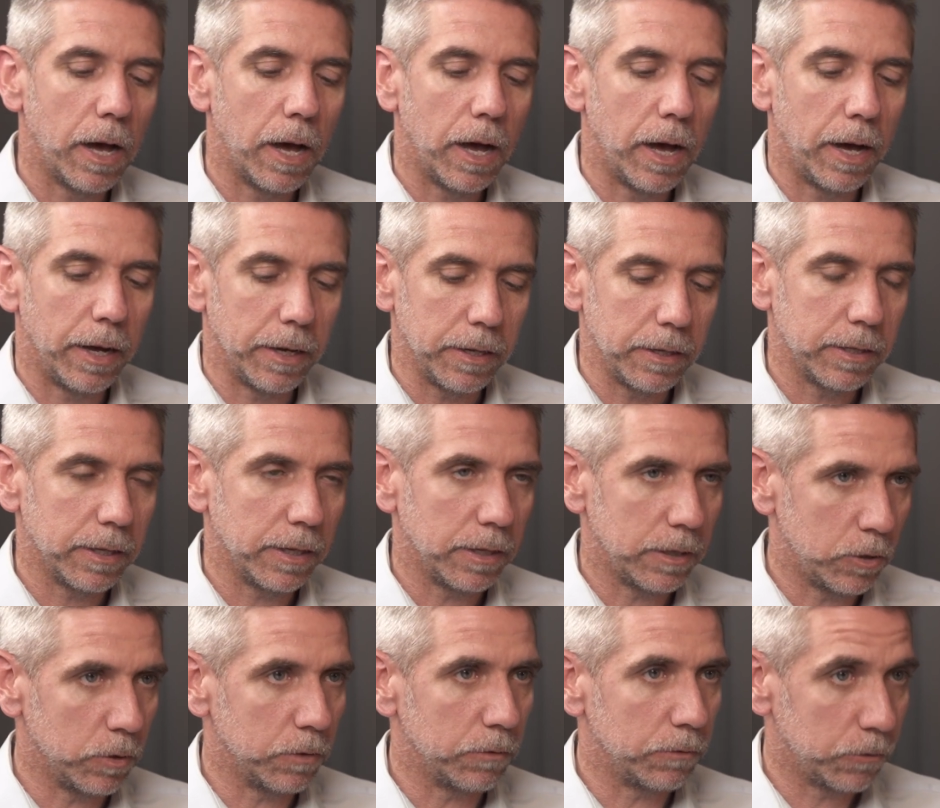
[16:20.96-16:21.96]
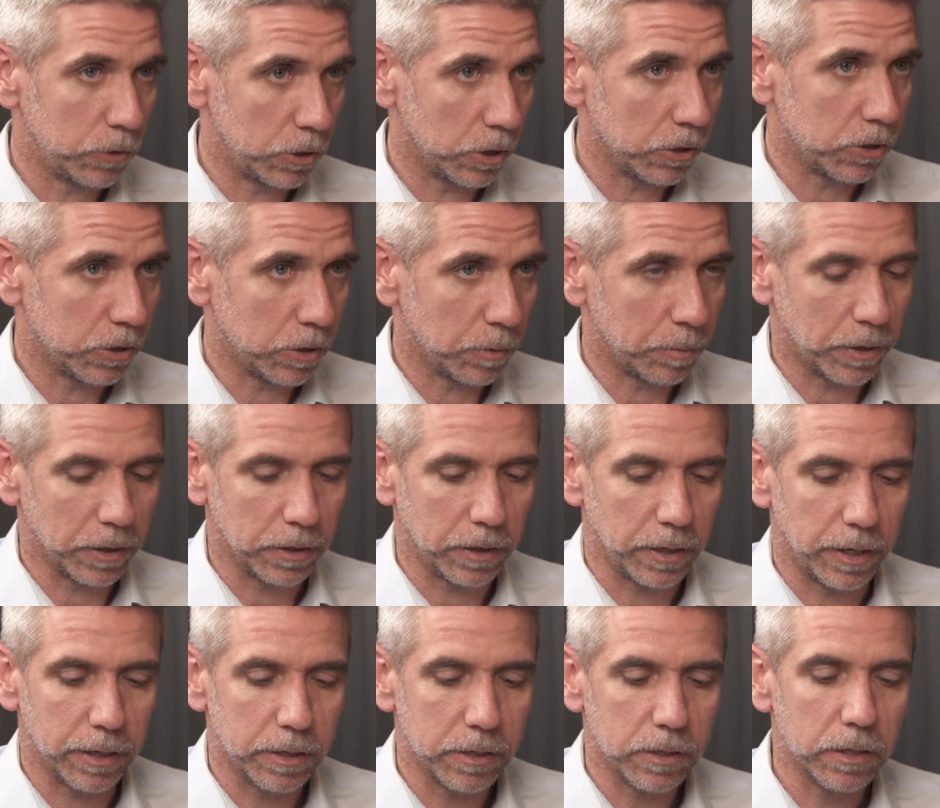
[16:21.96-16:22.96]
I think you've touched upon
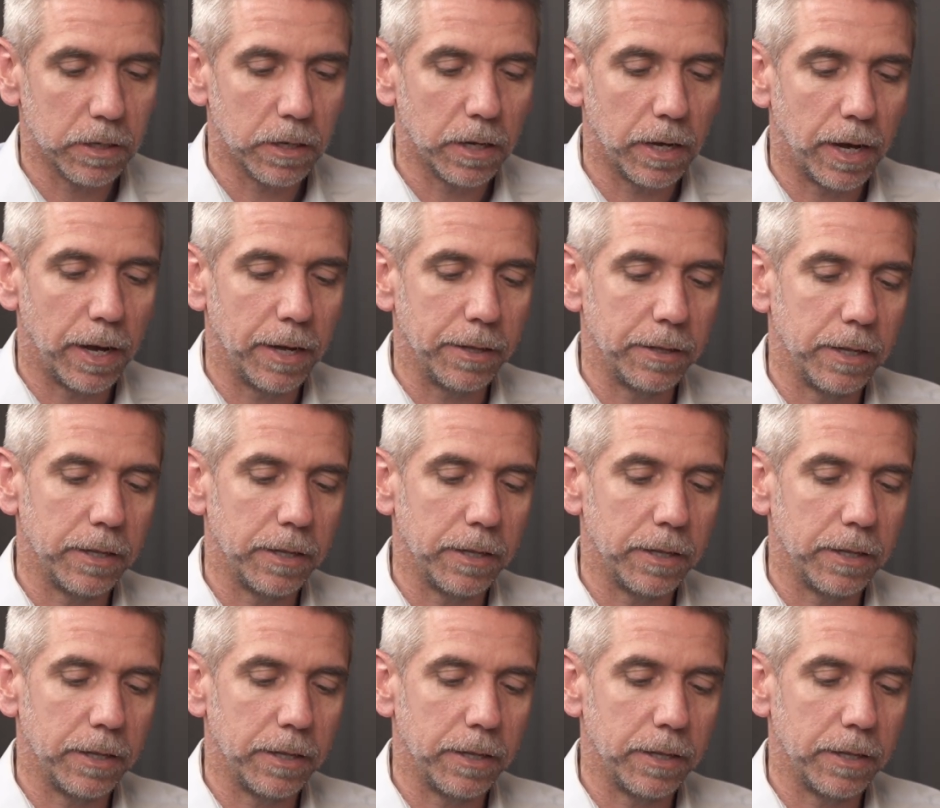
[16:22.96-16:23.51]
this. And